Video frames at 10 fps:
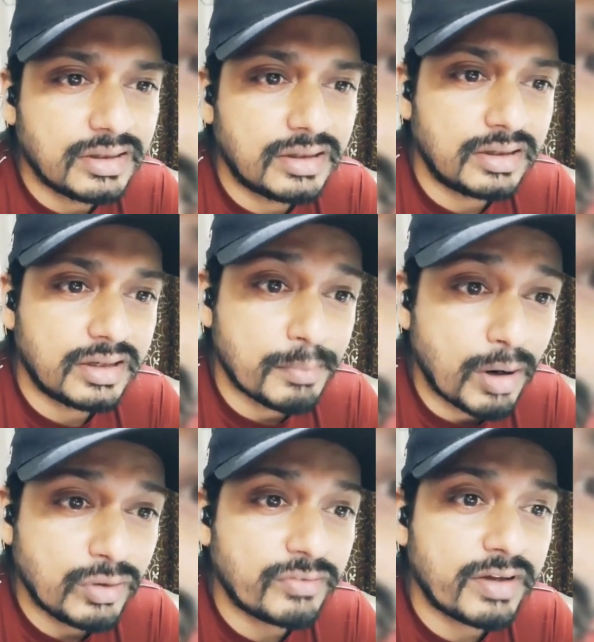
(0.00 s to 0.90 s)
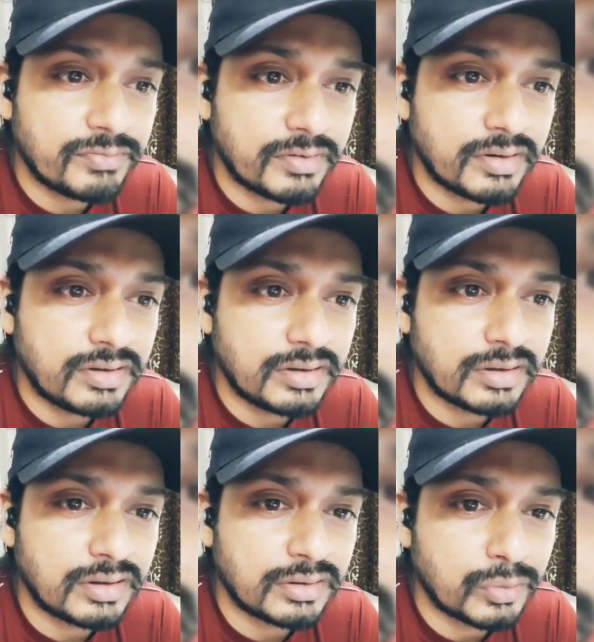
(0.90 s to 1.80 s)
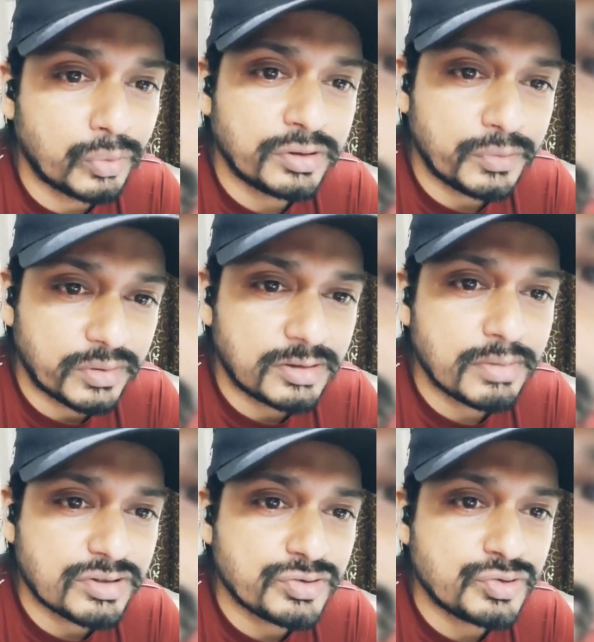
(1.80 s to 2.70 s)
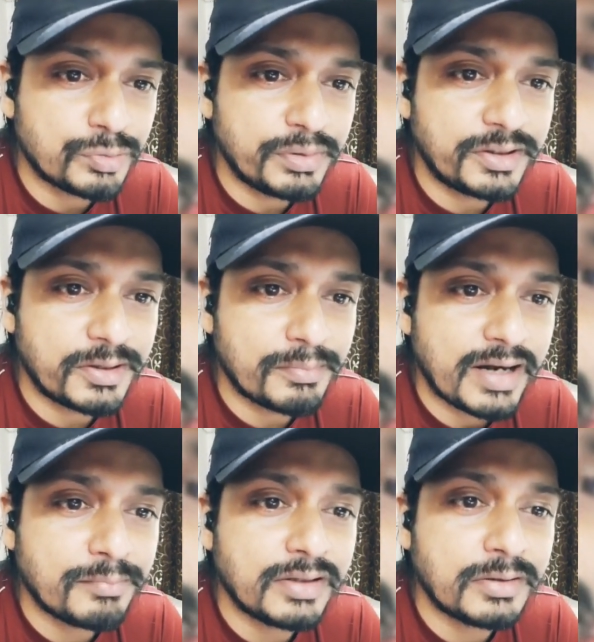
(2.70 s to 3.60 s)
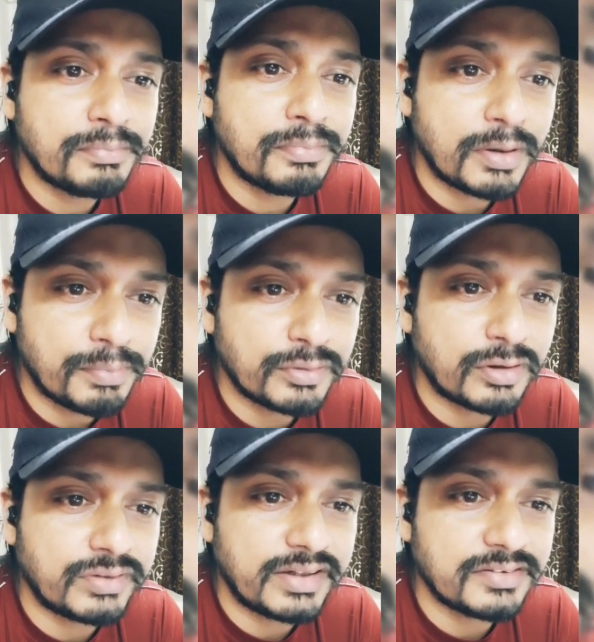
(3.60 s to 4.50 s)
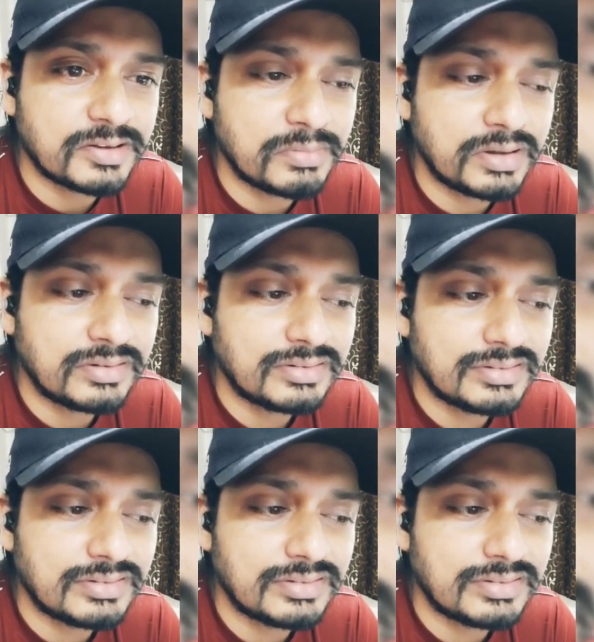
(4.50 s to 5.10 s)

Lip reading: The amount of effort goes into estimation should be determined by the purpose of that estimate.